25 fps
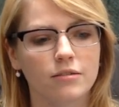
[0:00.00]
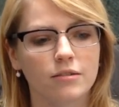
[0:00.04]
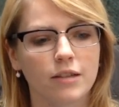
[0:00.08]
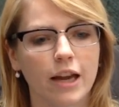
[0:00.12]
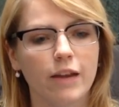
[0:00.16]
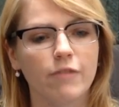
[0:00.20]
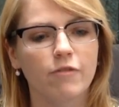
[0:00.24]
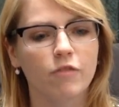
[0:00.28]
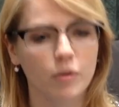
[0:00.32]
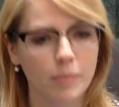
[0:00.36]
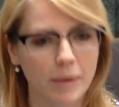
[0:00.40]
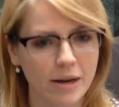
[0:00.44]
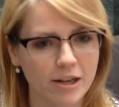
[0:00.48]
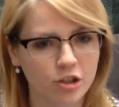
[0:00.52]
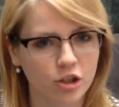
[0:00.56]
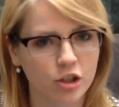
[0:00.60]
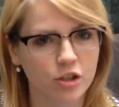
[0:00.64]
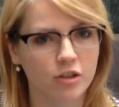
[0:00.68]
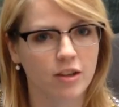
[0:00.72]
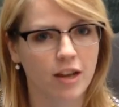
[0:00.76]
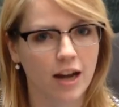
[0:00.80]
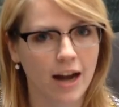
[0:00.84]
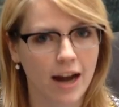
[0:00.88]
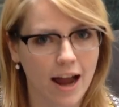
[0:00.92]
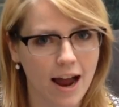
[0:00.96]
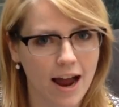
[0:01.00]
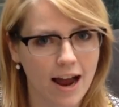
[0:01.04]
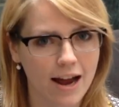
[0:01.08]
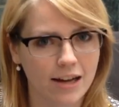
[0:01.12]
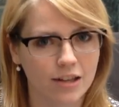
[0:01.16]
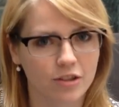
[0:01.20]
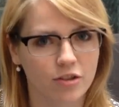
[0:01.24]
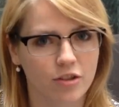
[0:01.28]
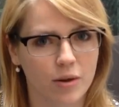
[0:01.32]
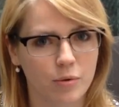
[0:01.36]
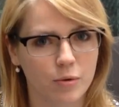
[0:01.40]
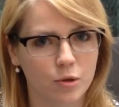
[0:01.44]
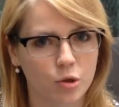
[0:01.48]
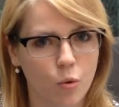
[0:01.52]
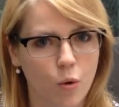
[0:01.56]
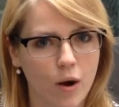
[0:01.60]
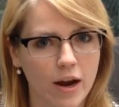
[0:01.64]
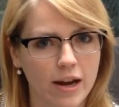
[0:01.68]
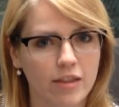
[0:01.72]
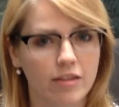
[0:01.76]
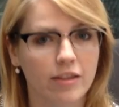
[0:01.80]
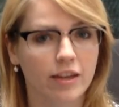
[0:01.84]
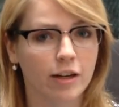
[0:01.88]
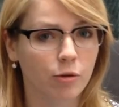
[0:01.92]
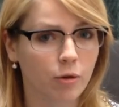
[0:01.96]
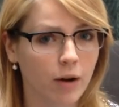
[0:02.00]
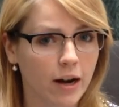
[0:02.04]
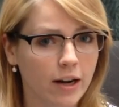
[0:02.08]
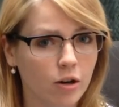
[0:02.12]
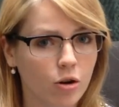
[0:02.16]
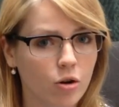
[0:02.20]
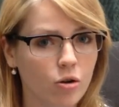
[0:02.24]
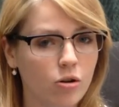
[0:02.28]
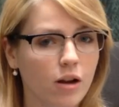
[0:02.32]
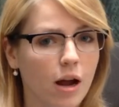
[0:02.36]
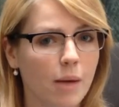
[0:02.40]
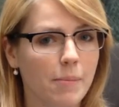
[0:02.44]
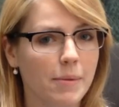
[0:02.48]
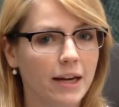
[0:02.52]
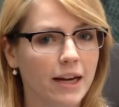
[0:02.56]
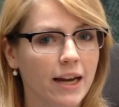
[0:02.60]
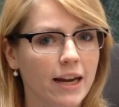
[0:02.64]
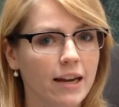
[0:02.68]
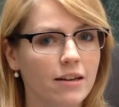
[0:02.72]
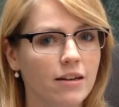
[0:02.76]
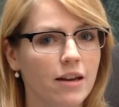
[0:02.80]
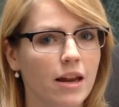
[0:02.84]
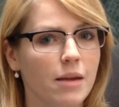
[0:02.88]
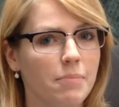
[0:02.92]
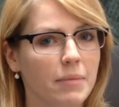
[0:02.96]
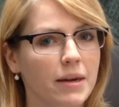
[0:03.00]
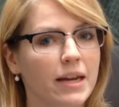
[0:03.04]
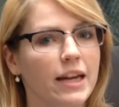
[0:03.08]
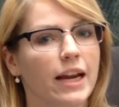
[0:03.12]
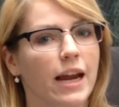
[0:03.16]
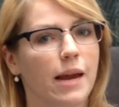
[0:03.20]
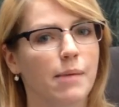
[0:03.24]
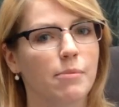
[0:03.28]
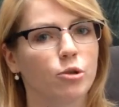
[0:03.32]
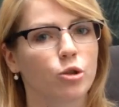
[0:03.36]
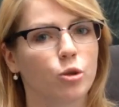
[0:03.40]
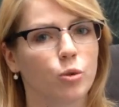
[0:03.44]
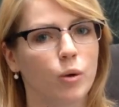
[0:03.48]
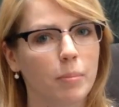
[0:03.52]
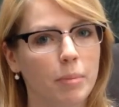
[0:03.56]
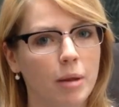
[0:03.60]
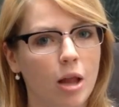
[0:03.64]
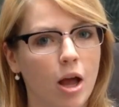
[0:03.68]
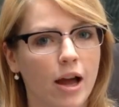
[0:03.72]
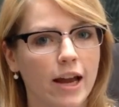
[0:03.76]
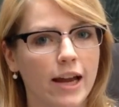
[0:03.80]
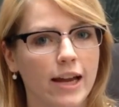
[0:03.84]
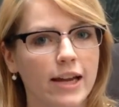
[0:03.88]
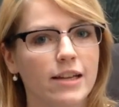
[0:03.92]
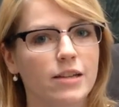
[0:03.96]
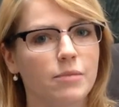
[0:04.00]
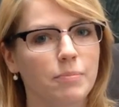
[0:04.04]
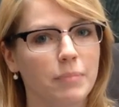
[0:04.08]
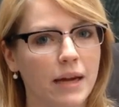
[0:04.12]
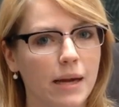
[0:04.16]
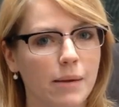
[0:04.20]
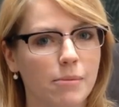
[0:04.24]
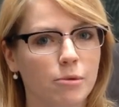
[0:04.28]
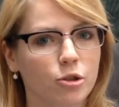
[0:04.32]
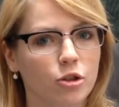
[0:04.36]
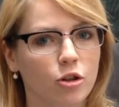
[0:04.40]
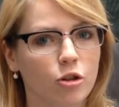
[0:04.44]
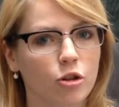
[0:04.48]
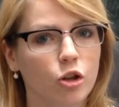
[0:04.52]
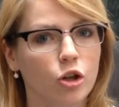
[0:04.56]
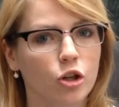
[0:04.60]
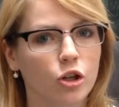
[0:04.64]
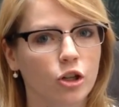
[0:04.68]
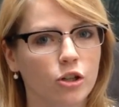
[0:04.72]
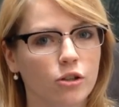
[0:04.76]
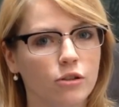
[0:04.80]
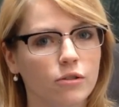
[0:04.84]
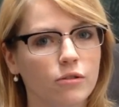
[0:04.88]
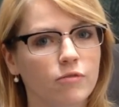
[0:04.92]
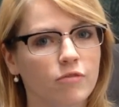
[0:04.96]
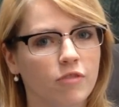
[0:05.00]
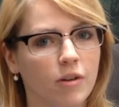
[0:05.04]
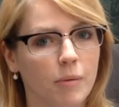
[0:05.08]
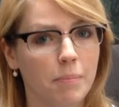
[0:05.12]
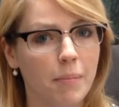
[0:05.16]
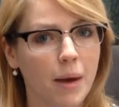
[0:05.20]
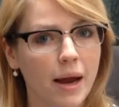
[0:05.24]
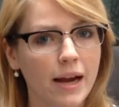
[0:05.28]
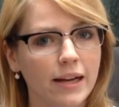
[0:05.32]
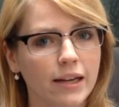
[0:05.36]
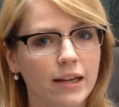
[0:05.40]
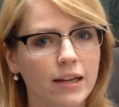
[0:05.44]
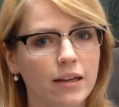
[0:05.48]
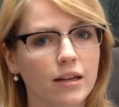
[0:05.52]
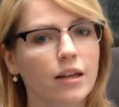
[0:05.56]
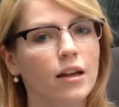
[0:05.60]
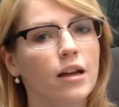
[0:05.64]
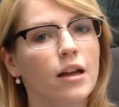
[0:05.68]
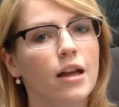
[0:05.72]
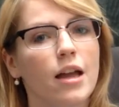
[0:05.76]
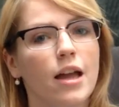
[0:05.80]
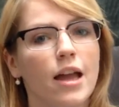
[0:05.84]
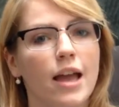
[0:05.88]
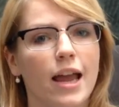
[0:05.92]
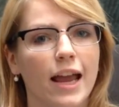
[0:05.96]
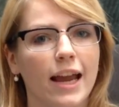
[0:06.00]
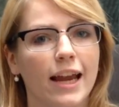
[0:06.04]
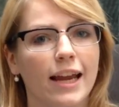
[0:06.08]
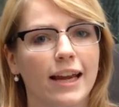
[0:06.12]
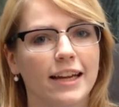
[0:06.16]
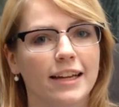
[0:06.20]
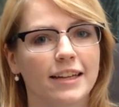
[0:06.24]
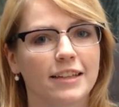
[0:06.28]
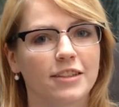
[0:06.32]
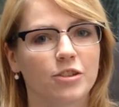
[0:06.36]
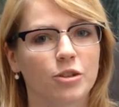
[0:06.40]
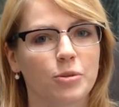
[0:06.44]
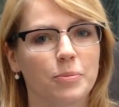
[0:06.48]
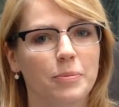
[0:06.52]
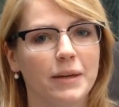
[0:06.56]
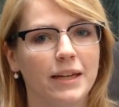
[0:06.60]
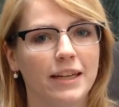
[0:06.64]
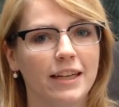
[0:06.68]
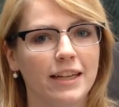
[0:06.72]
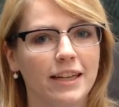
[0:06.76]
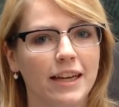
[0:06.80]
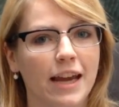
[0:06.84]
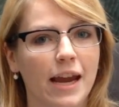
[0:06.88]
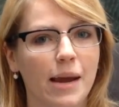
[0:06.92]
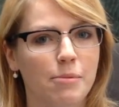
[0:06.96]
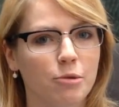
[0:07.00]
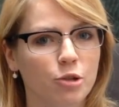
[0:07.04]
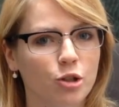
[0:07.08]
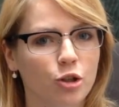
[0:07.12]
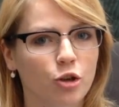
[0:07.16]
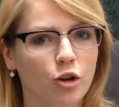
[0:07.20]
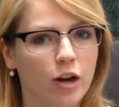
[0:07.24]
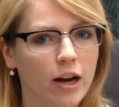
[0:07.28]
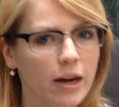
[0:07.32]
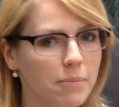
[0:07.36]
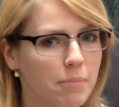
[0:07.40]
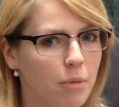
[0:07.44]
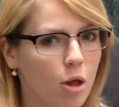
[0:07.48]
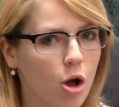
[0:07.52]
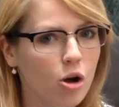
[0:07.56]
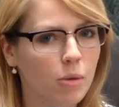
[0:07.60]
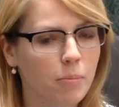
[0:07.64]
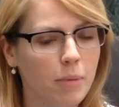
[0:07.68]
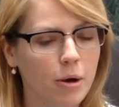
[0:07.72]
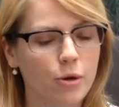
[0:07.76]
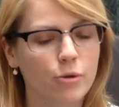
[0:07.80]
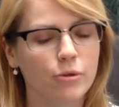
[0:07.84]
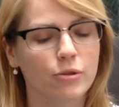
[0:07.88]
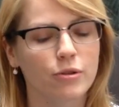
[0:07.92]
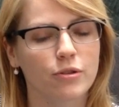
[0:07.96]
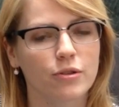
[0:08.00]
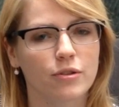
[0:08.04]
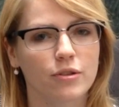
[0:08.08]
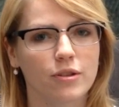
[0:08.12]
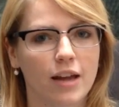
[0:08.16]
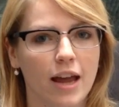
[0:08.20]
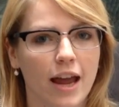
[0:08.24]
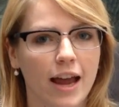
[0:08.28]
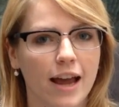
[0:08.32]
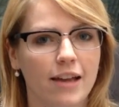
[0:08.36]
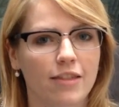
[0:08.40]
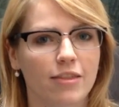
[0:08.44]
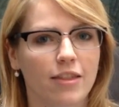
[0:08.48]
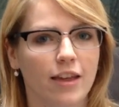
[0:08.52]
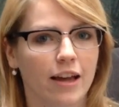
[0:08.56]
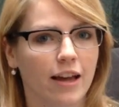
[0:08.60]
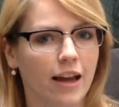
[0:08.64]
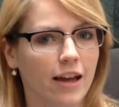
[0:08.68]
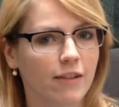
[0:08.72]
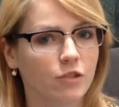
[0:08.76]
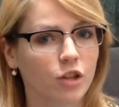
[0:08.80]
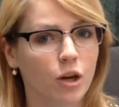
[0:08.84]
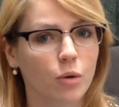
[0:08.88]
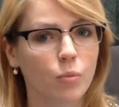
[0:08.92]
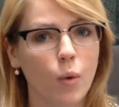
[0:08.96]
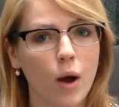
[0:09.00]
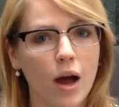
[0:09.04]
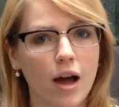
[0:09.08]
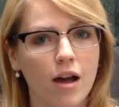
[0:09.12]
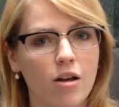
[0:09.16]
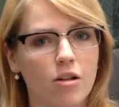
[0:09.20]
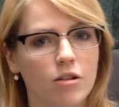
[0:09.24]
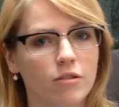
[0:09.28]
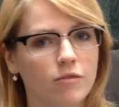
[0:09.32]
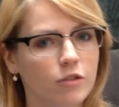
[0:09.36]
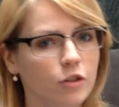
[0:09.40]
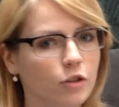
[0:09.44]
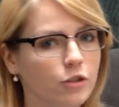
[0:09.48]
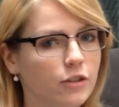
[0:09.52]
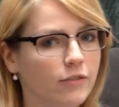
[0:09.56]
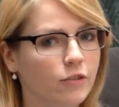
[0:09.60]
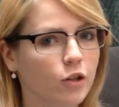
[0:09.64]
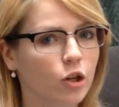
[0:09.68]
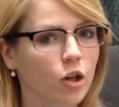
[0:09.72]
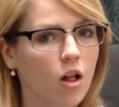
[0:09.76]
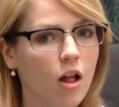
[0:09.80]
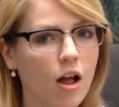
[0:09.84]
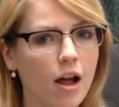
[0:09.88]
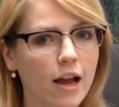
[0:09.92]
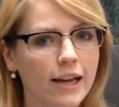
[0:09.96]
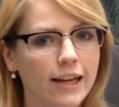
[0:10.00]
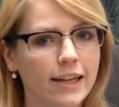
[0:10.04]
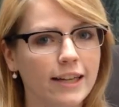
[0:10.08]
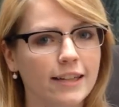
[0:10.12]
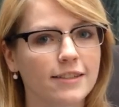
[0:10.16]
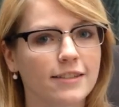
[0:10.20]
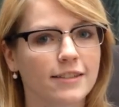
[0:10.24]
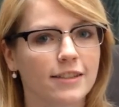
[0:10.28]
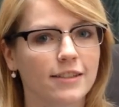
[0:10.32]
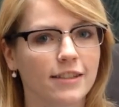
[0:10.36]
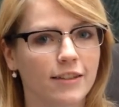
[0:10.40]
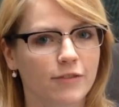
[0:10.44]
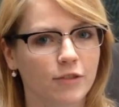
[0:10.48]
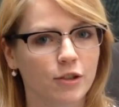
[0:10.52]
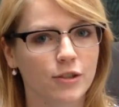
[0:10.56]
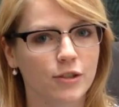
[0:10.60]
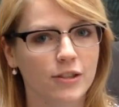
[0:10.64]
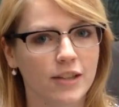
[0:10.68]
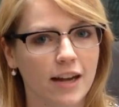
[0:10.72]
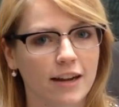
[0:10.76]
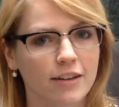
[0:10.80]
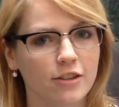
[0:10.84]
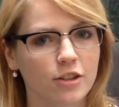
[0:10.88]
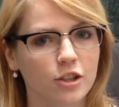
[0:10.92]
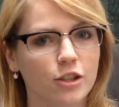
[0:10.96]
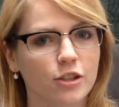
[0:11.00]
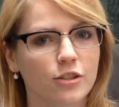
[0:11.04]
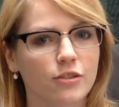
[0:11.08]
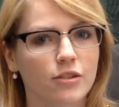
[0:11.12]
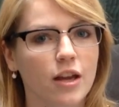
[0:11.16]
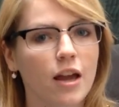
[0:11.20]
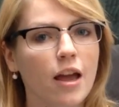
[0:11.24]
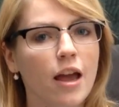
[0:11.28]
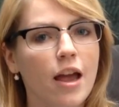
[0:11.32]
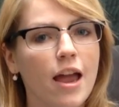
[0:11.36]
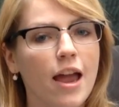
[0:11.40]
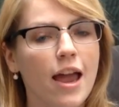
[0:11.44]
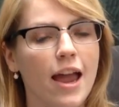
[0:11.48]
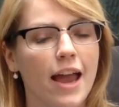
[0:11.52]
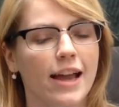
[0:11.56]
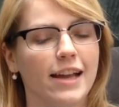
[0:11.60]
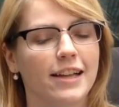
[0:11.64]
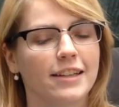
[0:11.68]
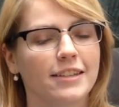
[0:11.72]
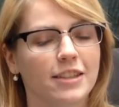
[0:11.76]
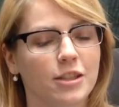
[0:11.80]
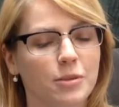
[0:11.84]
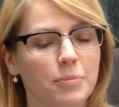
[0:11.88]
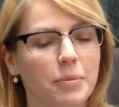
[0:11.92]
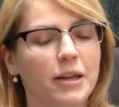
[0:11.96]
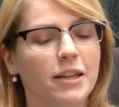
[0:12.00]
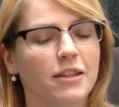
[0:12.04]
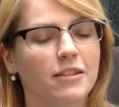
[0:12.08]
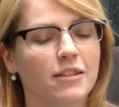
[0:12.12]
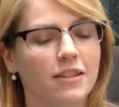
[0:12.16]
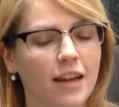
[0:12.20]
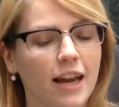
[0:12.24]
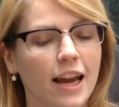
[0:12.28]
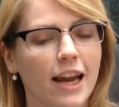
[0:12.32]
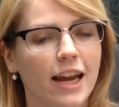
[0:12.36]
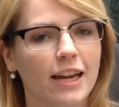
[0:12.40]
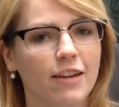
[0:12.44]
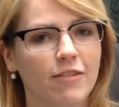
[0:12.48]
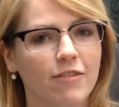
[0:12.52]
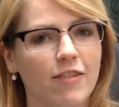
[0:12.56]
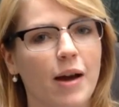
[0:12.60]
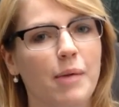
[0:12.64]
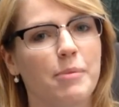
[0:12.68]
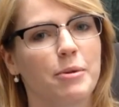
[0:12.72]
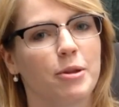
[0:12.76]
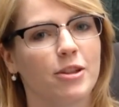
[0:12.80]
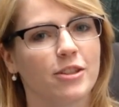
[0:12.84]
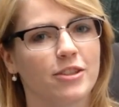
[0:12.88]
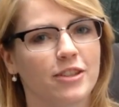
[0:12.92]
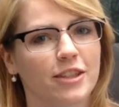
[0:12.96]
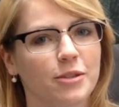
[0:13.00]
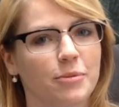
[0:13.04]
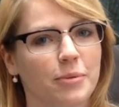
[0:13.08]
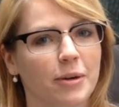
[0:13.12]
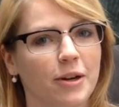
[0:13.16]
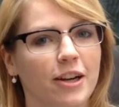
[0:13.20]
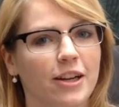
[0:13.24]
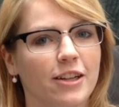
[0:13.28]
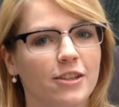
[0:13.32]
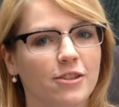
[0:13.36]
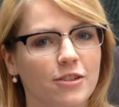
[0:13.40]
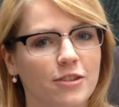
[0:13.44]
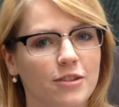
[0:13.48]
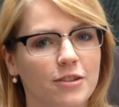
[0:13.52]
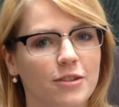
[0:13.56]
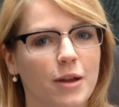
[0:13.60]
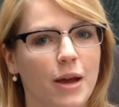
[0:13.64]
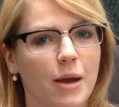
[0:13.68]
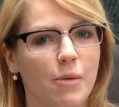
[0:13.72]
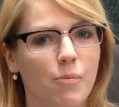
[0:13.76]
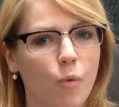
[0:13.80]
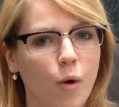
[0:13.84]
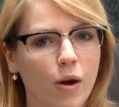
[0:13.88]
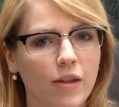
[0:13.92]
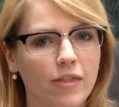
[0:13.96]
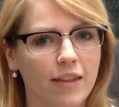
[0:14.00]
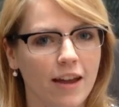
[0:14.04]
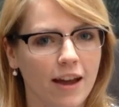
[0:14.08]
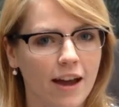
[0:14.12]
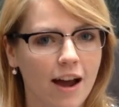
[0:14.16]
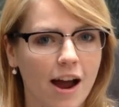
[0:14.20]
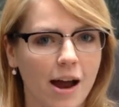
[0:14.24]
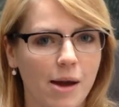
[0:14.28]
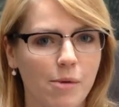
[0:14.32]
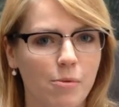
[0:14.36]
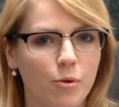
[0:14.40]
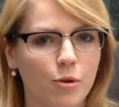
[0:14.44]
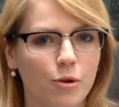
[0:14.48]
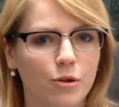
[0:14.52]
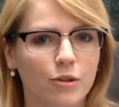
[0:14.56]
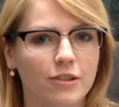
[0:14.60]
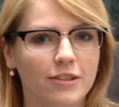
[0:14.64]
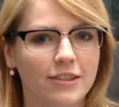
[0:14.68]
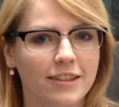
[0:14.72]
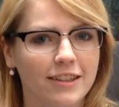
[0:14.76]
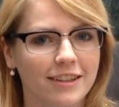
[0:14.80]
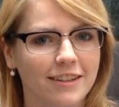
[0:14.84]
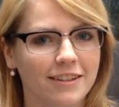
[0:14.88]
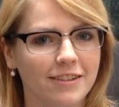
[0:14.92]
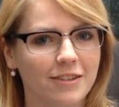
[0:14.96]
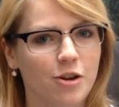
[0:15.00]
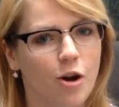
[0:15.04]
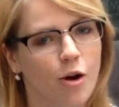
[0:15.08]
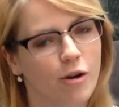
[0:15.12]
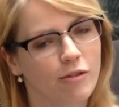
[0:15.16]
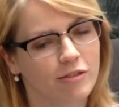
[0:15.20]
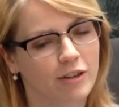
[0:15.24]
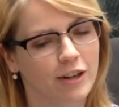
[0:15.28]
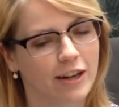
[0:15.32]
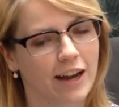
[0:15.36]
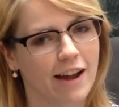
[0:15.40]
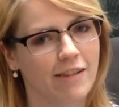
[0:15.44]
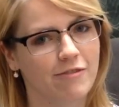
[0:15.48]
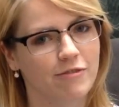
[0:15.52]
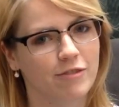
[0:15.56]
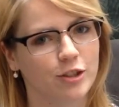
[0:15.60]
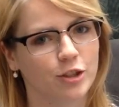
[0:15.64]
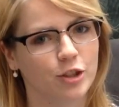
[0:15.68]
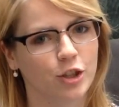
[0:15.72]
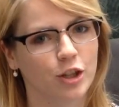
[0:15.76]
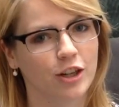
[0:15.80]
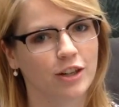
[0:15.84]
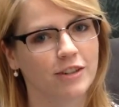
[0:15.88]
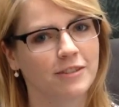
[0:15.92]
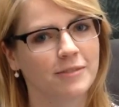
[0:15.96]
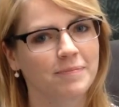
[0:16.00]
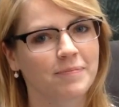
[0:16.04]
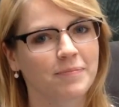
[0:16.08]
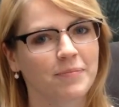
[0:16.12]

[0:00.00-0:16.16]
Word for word: information that I had that was quite theoretical coming in and being able to apply it and be able to learn from Mike and to be able to create blog posts that have done well for different clients and different sectors, and it's been a fabulous experience and one that I will not forget for sure.